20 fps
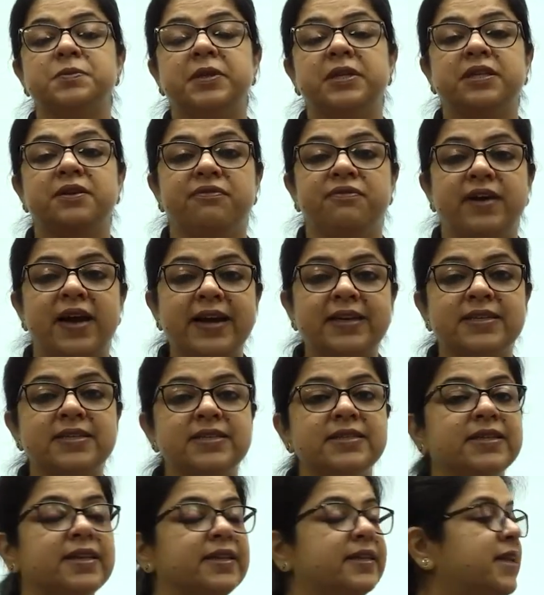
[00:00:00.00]
but the fact
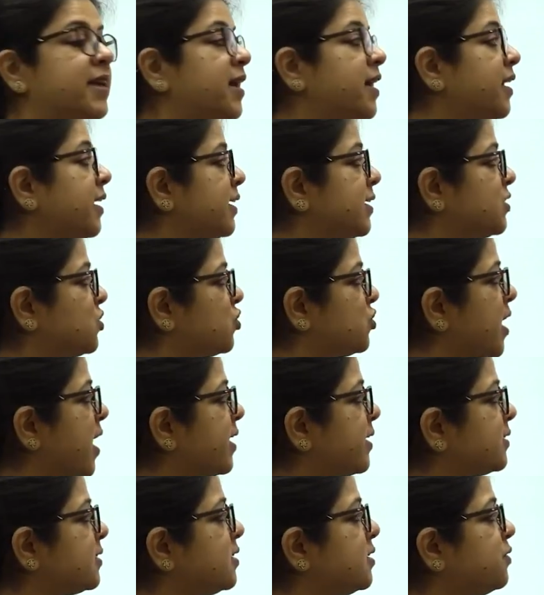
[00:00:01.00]
is that they are
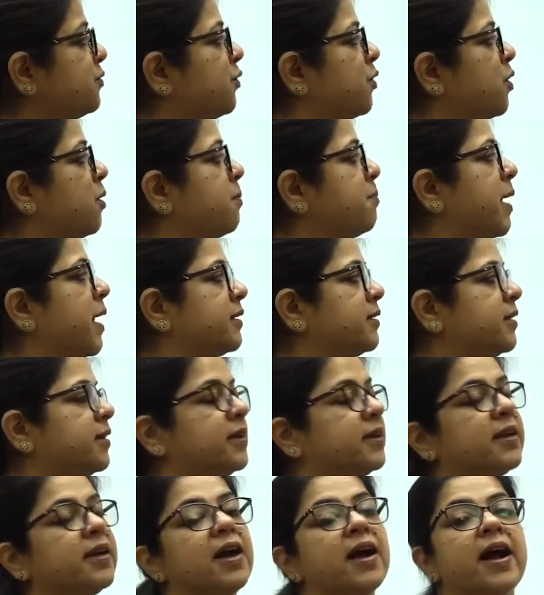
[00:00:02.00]
extracted from
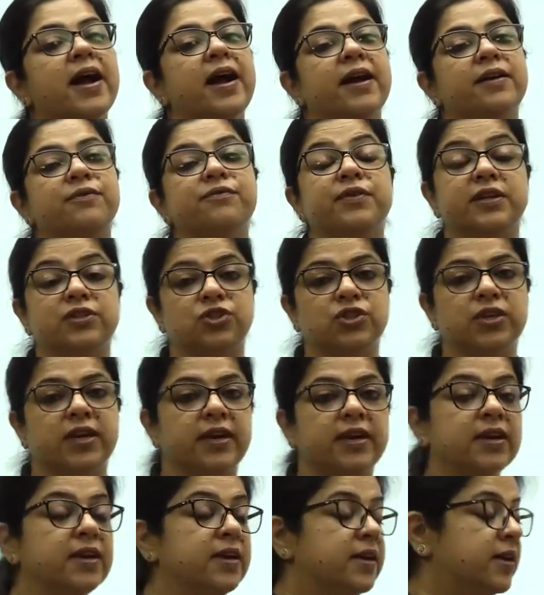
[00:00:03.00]
bacteria and
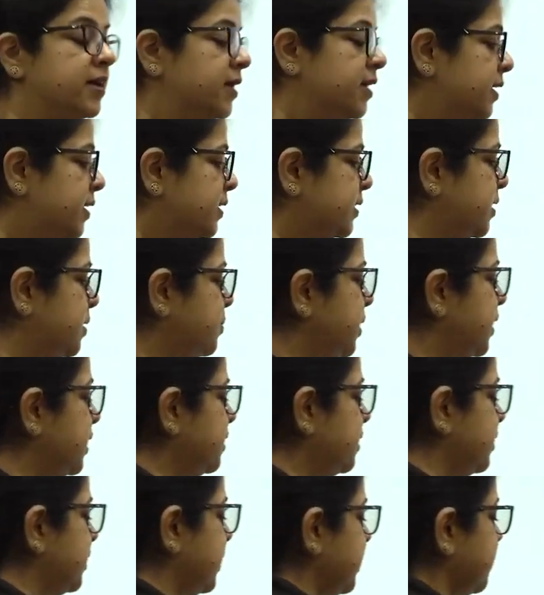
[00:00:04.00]
fungi.
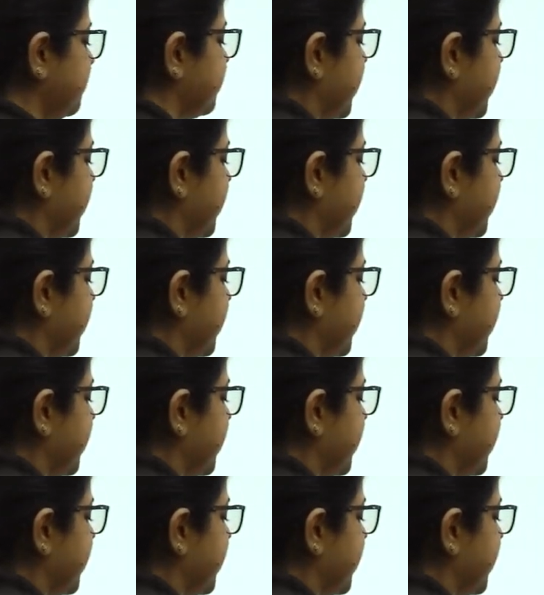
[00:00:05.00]
Similarly,